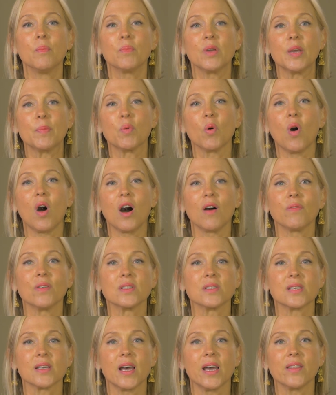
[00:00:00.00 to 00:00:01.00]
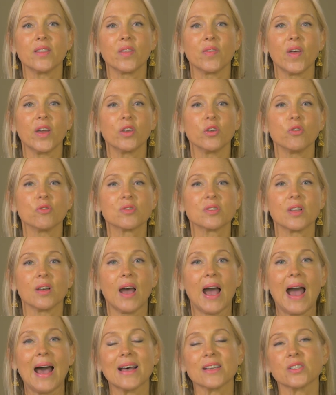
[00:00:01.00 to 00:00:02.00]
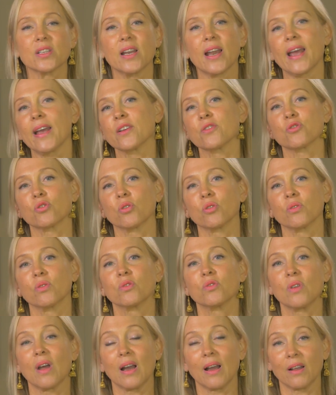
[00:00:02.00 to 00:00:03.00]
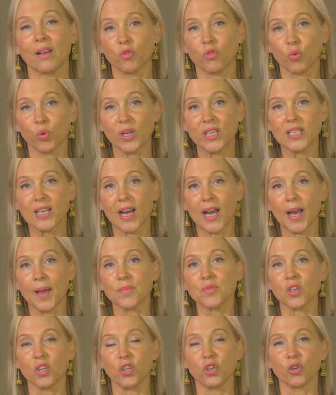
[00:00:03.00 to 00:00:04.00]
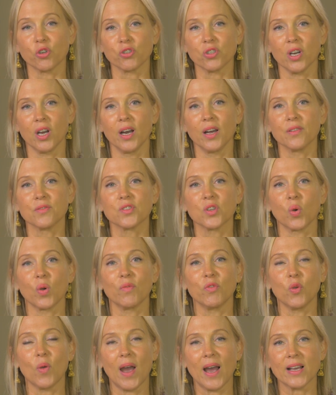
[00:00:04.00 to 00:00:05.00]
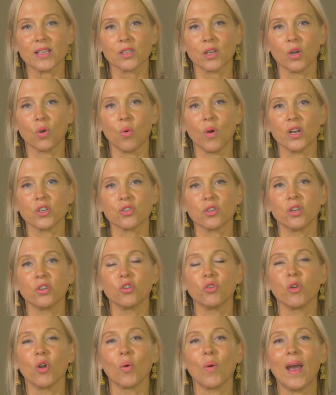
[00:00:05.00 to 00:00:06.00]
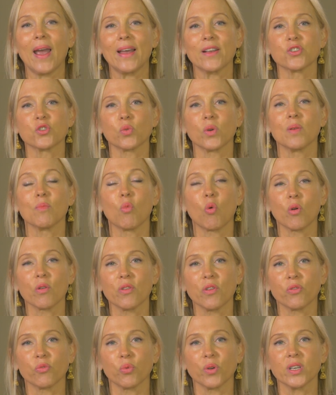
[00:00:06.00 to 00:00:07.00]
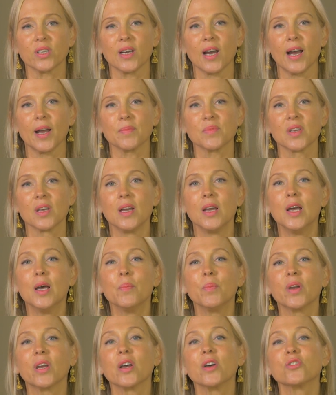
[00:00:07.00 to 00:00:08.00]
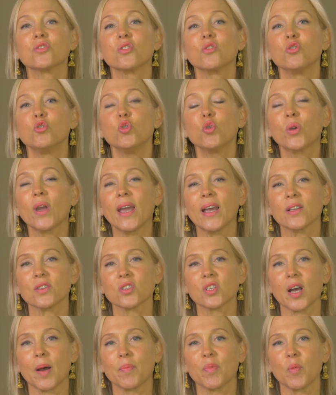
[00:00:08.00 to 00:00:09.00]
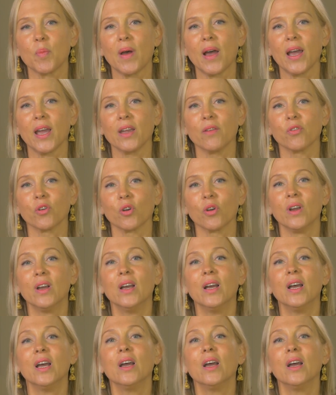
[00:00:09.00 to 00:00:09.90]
People often say that they use the asked and answered 3 times and you're done. So if you ask a question, you don't answer it more than 3 times because you can't stop the behavior.